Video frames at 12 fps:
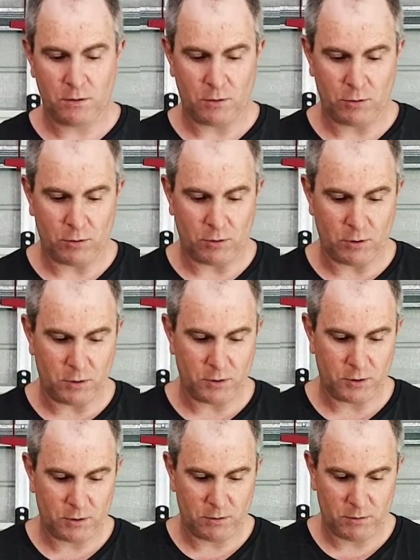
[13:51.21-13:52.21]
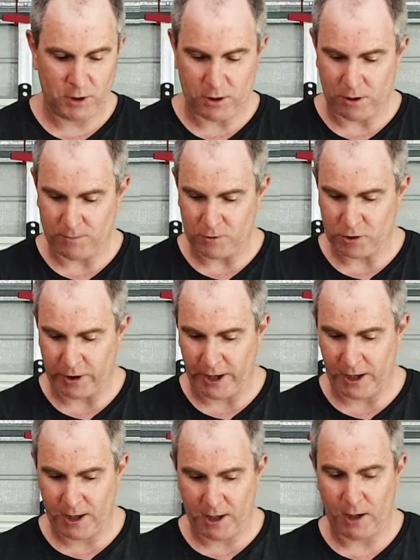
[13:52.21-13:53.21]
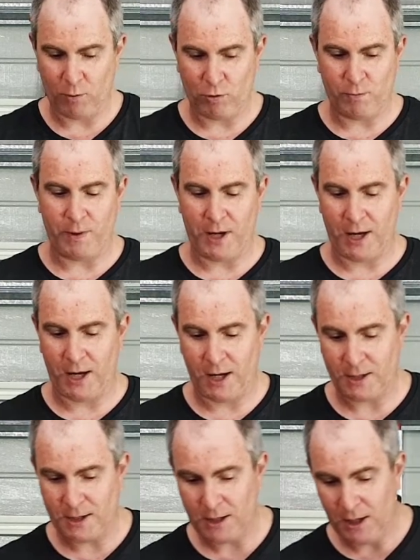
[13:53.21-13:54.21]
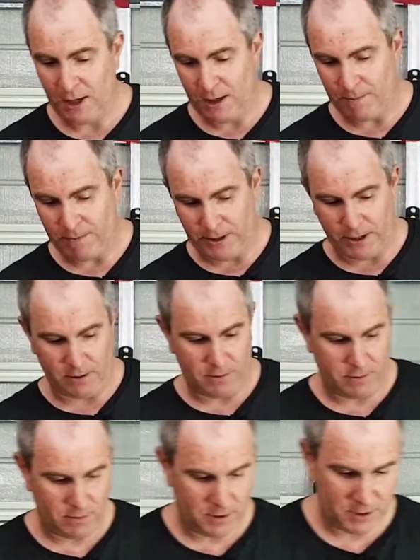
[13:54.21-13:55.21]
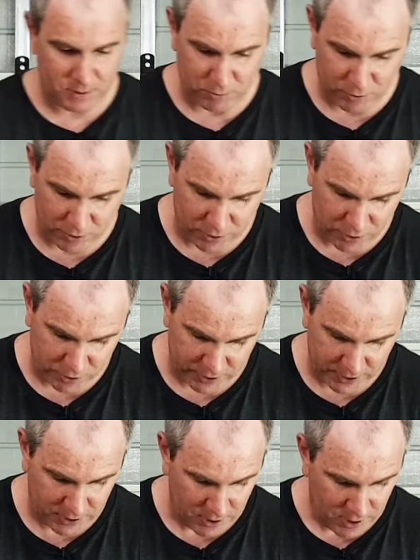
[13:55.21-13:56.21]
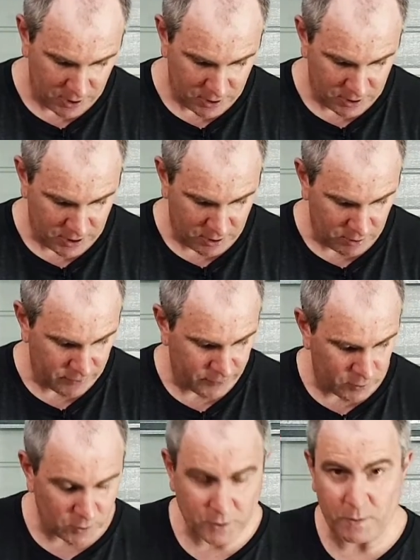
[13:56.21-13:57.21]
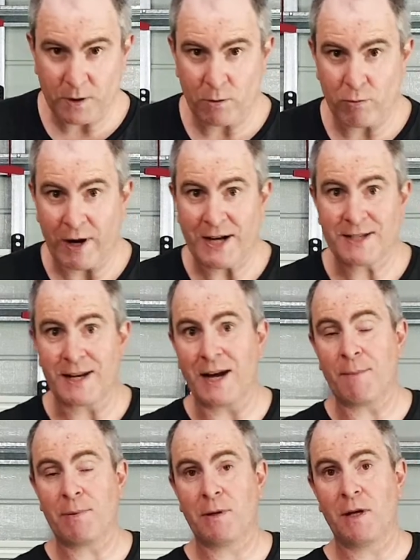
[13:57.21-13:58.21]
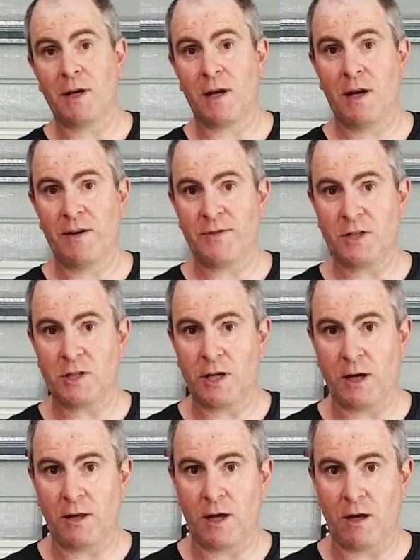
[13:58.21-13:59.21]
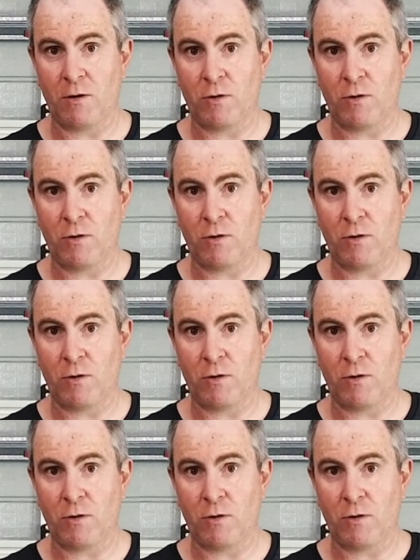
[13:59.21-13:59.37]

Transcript: or, you know, tray here would be handy, but this will do the trick. Now, of course, when you raise it up, you're going to have to check that you